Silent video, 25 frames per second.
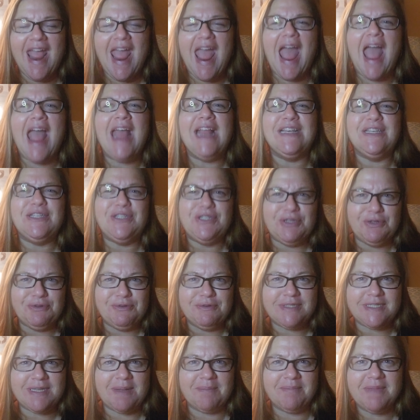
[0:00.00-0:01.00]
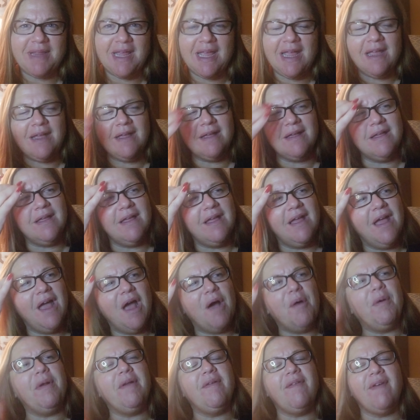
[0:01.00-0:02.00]
and do something,
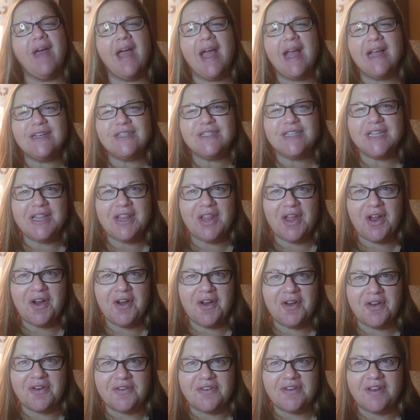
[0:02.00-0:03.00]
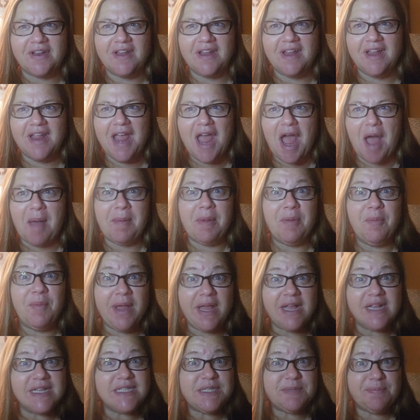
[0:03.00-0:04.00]
what have I actually learned? I mean,
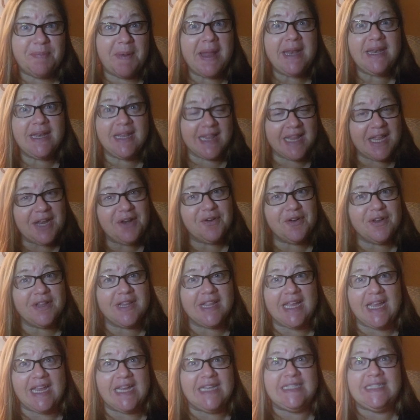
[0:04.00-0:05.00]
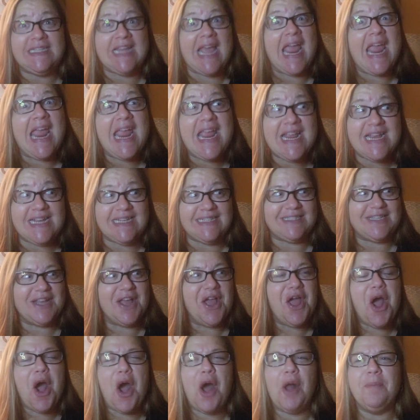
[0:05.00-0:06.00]
we could spend literally days
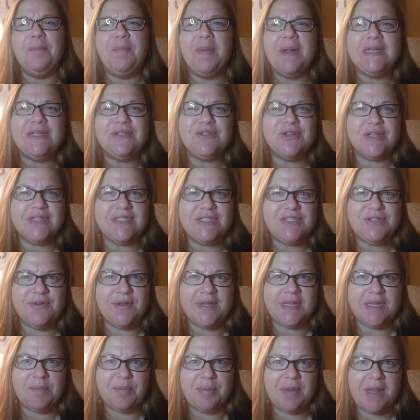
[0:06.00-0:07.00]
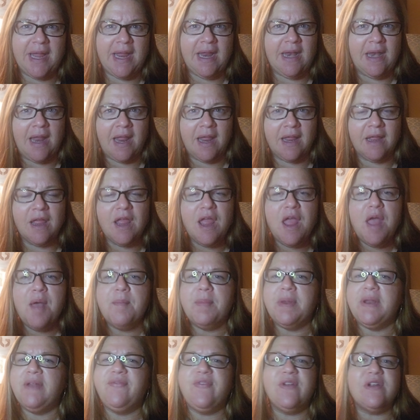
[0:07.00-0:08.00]
on Pinterest doing the planning,
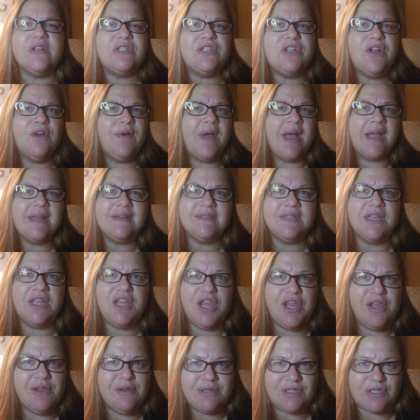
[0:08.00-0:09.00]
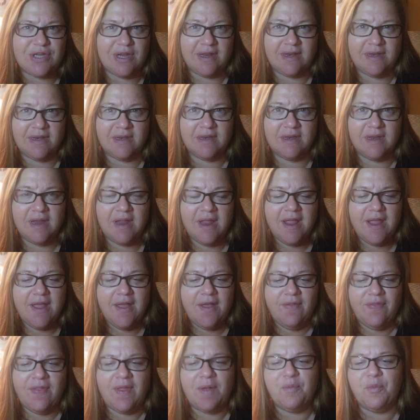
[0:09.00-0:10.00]
but if there's no execution,
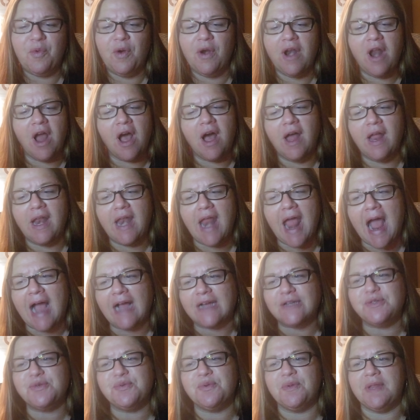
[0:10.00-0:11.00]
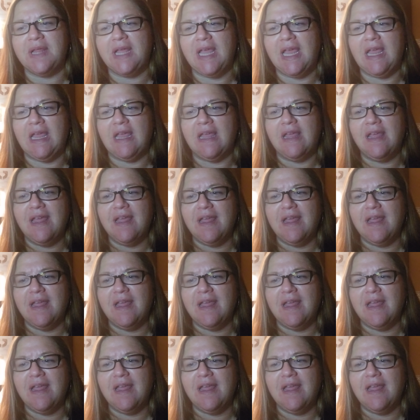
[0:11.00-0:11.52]
then we're not actually